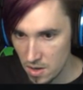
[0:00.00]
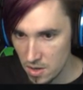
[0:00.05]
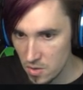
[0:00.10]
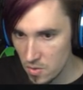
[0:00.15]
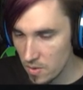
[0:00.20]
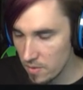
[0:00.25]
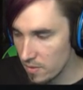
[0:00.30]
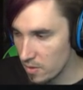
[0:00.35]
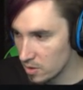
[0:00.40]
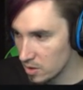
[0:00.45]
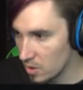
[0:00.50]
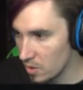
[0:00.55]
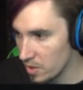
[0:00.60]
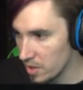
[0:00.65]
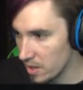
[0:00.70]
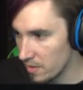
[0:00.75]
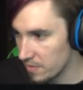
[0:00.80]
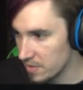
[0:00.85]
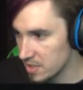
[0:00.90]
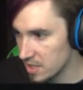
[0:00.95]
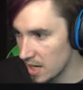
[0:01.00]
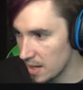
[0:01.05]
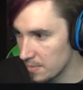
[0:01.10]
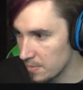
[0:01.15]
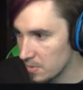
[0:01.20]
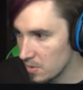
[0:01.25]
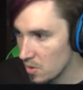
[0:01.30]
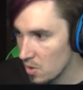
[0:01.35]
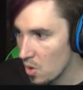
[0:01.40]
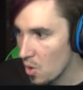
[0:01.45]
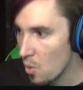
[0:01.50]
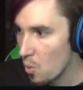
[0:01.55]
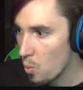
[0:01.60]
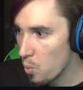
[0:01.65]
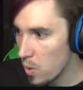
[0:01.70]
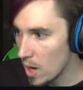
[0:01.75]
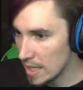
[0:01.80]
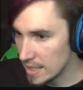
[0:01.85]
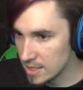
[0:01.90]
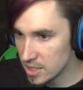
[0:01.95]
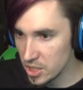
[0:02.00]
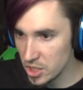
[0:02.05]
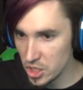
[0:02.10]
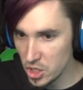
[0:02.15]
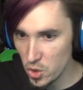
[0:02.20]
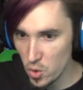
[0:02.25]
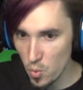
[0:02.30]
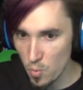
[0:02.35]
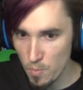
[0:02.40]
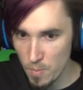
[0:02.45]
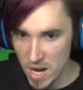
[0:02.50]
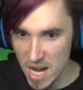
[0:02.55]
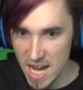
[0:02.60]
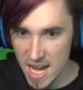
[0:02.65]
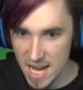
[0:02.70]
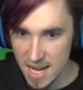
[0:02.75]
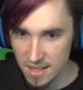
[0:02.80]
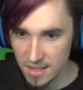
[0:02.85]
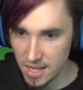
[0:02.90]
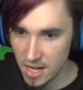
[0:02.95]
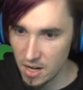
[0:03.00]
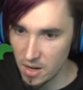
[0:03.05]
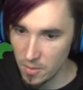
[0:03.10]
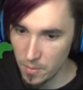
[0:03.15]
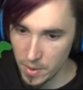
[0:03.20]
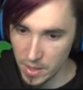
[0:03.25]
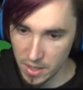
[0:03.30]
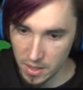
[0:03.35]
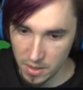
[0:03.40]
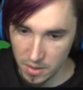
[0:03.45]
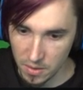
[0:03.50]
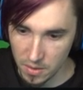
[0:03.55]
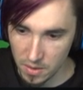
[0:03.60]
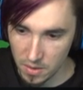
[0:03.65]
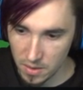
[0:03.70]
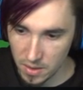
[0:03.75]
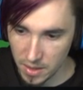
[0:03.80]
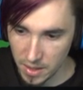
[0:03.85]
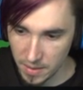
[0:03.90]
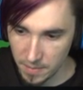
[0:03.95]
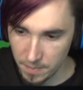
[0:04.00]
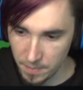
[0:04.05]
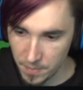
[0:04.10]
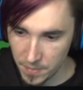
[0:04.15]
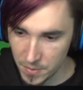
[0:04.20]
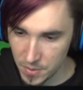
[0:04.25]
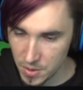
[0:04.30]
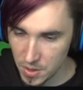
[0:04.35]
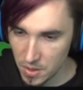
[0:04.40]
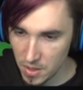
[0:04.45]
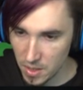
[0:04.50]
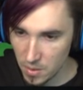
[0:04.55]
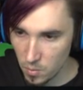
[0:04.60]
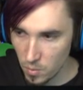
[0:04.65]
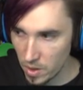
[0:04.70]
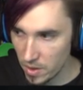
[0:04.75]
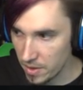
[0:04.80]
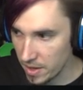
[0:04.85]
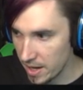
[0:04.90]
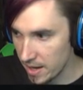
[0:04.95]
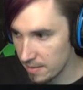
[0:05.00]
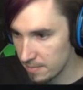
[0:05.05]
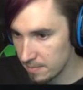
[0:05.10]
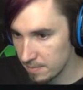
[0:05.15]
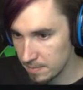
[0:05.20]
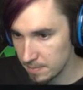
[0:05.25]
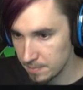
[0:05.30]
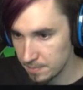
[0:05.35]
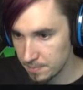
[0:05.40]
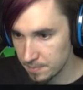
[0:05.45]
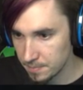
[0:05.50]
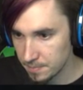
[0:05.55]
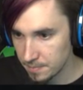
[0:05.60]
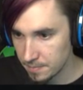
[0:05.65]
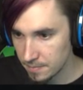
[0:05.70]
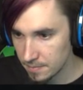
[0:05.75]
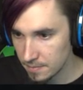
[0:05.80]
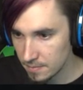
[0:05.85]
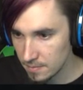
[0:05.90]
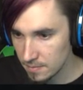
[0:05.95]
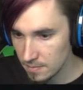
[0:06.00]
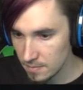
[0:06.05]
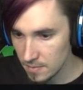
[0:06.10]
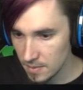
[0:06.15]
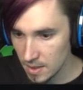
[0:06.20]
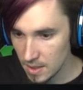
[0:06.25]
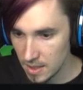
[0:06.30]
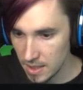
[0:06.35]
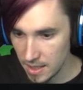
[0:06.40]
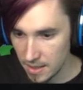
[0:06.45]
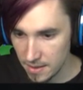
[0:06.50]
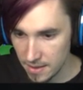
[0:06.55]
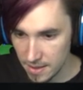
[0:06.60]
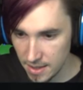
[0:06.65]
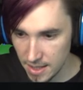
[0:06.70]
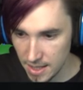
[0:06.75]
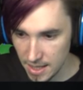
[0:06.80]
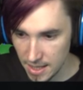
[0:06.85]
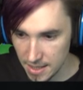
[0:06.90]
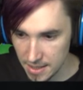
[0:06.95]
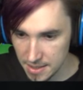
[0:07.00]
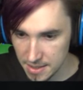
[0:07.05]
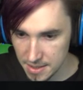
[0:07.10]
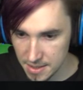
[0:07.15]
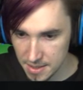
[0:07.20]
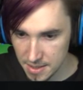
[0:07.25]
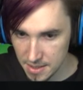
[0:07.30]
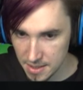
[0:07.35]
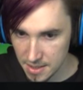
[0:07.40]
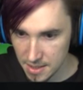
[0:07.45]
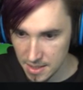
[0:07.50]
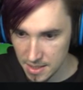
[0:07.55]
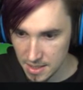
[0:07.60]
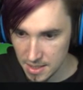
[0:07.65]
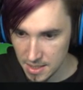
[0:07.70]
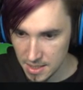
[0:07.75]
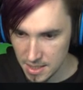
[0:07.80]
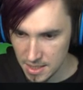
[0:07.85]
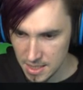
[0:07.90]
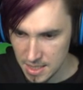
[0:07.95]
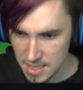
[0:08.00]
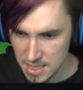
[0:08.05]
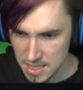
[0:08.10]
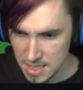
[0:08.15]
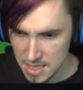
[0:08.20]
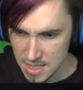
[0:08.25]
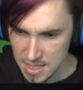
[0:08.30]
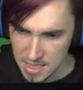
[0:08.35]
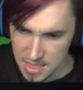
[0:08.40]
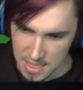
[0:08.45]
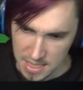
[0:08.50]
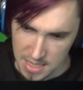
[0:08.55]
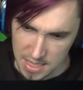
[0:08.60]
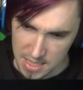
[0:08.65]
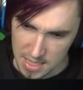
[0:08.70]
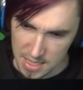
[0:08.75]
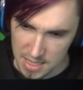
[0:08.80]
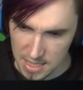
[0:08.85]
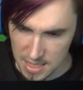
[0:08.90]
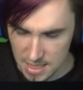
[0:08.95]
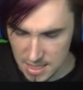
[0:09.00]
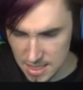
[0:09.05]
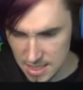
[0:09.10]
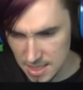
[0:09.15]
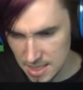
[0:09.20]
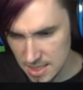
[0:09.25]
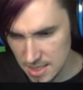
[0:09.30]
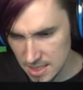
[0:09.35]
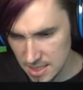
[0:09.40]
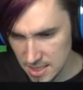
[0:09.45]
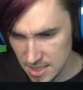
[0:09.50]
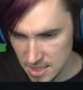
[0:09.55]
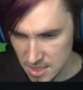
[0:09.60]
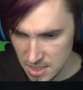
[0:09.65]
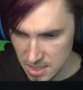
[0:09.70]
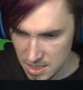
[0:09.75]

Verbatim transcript: You have no clothing of the type. What do you mean? There we go. Okay. Let's go ahead and wear that. Now this Ah!